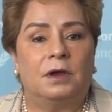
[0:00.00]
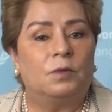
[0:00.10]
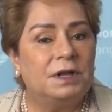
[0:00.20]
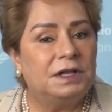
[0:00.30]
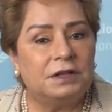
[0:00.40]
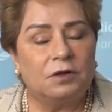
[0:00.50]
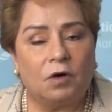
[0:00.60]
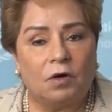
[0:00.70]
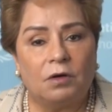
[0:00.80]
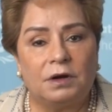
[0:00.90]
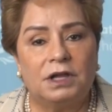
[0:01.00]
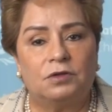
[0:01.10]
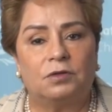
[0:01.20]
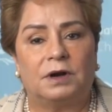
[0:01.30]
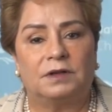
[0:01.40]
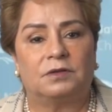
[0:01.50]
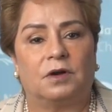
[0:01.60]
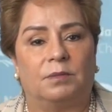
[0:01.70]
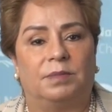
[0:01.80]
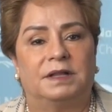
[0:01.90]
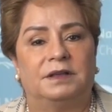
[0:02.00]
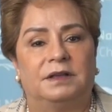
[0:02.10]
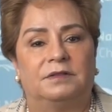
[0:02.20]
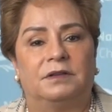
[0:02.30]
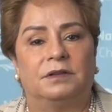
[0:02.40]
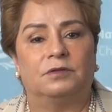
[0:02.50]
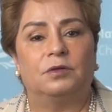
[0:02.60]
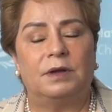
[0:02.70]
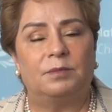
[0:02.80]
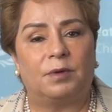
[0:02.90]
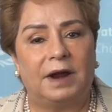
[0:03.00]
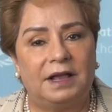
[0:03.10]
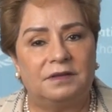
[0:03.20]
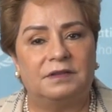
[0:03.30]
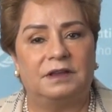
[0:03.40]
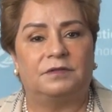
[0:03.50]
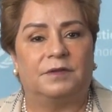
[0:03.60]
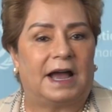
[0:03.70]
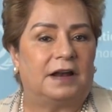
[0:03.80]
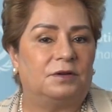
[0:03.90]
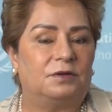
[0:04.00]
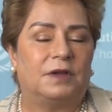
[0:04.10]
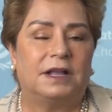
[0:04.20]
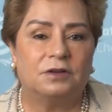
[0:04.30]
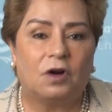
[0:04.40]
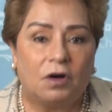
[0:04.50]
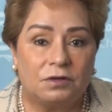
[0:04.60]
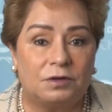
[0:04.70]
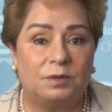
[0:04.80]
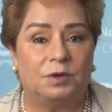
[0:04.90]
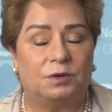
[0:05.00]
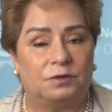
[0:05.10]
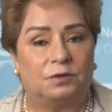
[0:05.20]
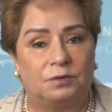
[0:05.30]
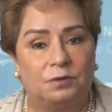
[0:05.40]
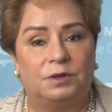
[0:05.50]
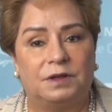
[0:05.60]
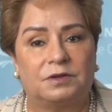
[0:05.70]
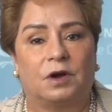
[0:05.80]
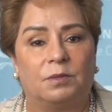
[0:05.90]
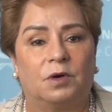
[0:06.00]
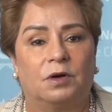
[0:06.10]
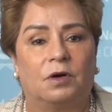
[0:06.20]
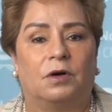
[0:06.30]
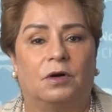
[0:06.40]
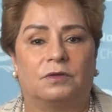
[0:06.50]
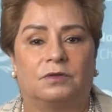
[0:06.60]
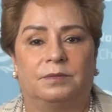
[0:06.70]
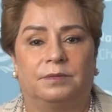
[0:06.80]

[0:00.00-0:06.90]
We need all insurance companies to embrace these values and contribute to this common cause.